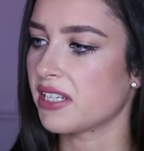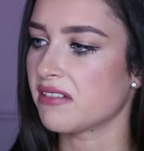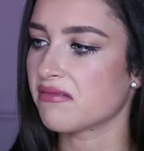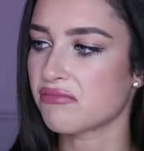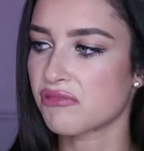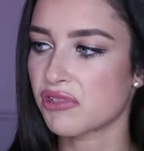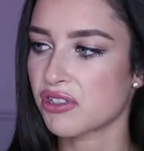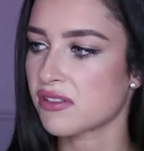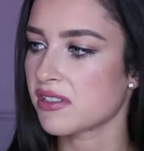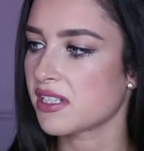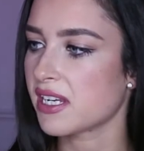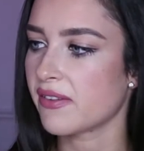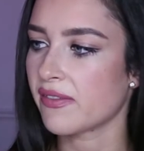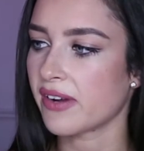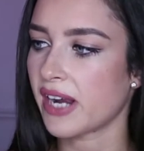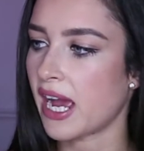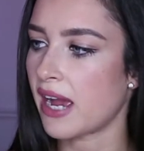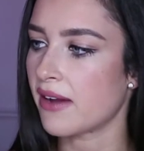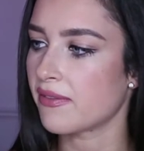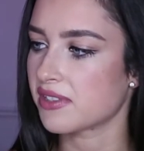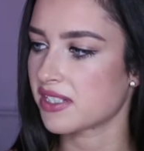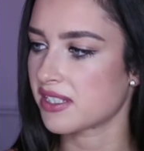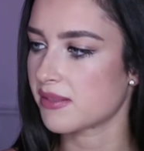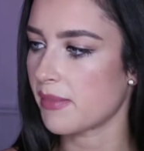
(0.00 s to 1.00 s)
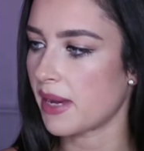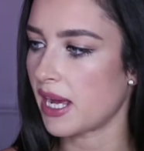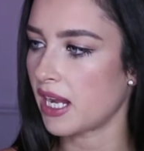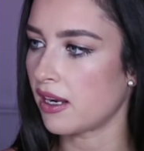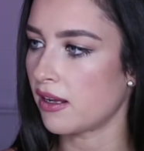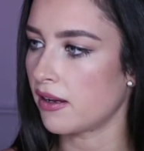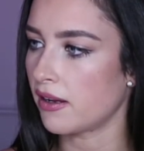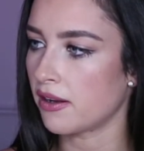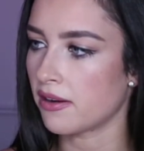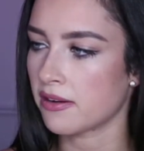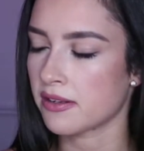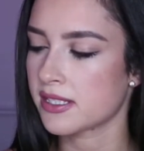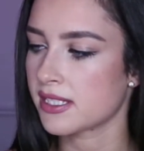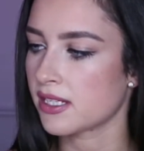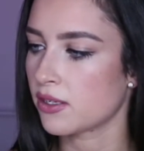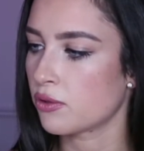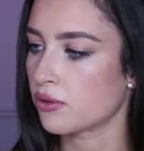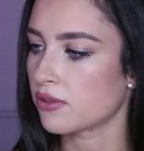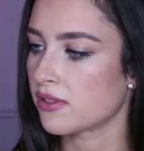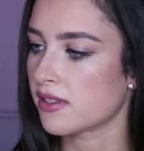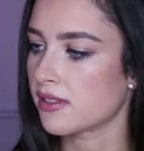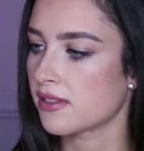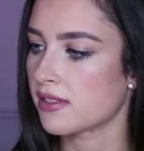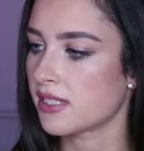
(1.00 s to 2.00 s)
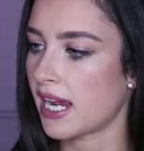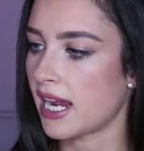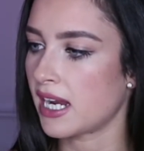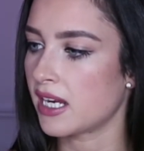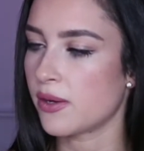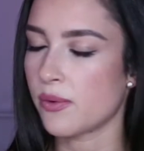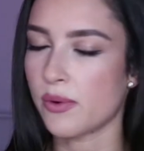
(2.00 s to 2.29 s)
It doesn't even have a smell. I honestly couldn't tell